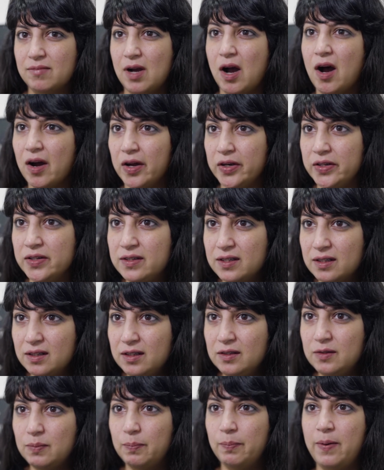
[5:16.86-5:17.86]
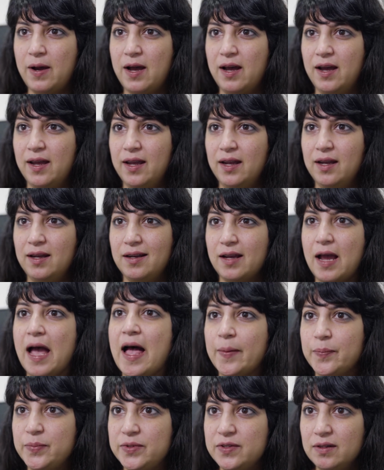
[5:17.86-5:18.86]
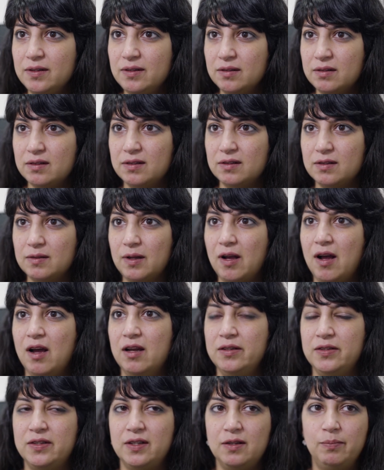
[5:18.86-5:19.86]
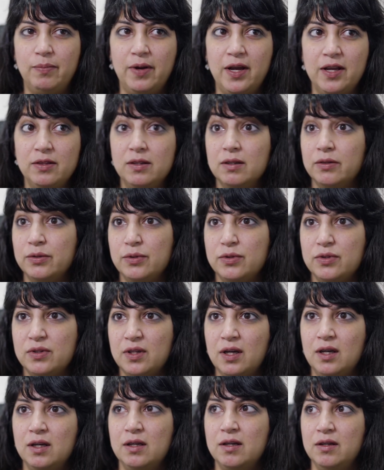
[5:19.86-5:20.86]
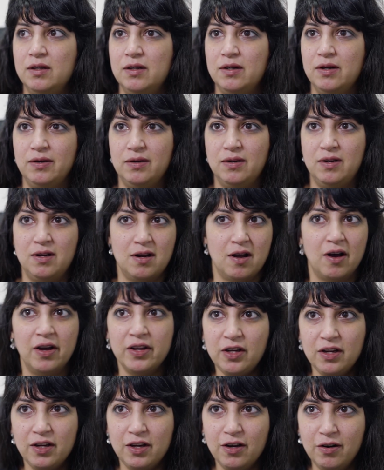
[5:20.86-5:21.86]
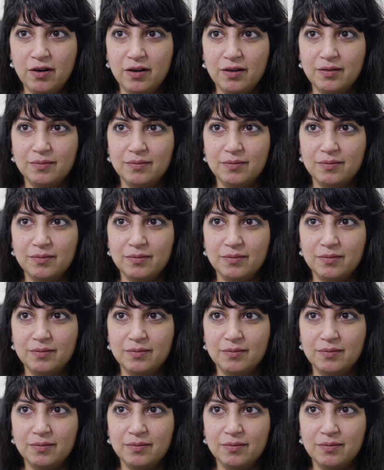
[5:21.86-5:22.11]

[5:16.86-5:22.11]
haunted by absence, haunted by those that are not here.